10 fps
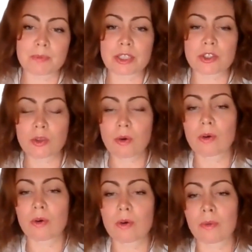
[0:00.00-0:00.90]
But
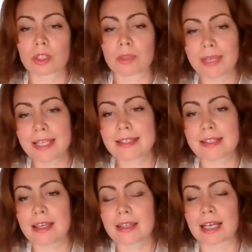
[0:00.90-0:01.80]
so what we
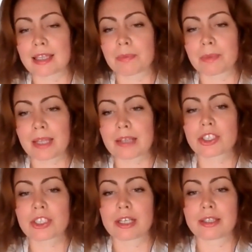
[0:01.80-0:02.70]
see that
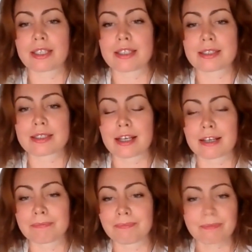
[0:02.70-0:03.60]
potentially these